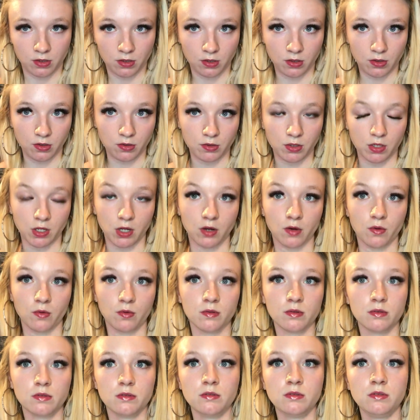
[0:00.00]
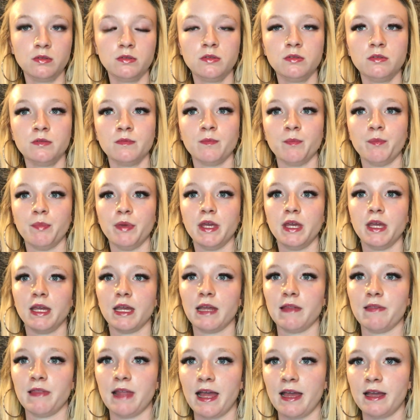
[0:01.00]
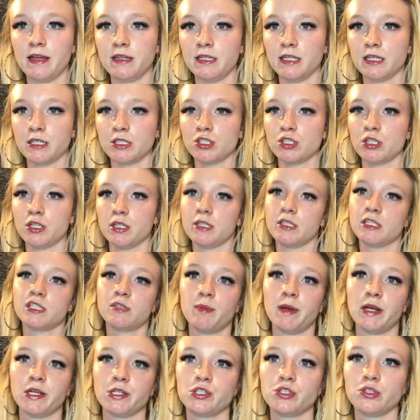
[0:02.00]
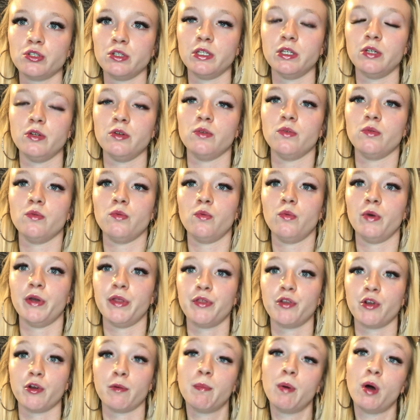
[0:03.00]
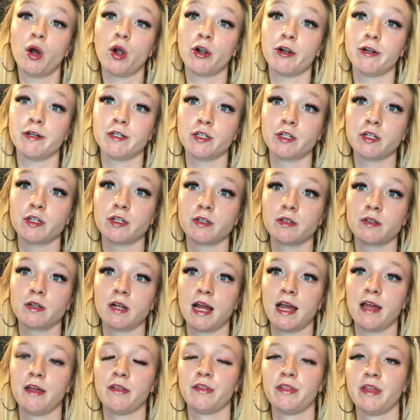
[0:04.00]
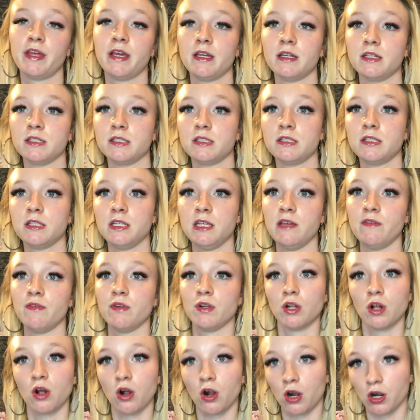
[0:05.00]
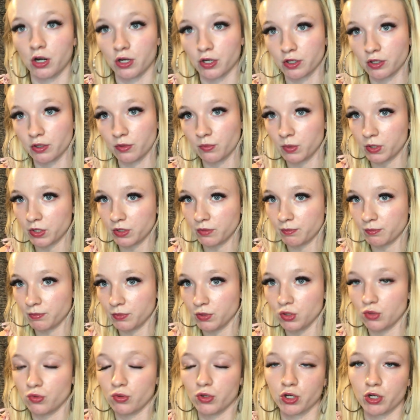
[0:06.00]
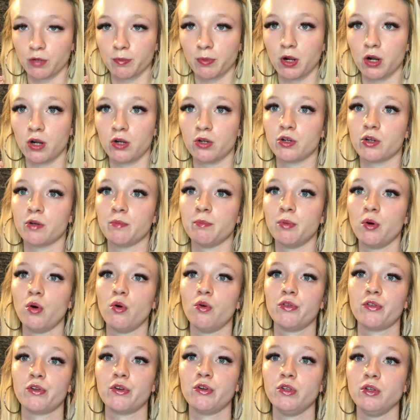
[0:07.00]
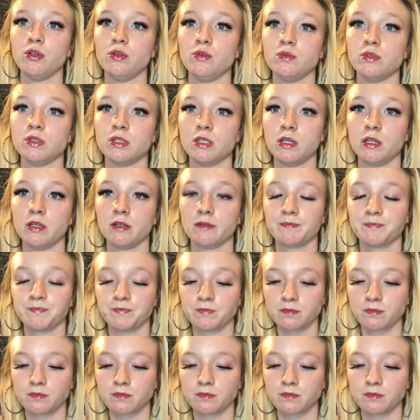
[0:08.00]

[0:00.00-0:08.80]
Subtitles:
Being in that addiction, especially with your partner, I think it's even harder when you and your partner both are using.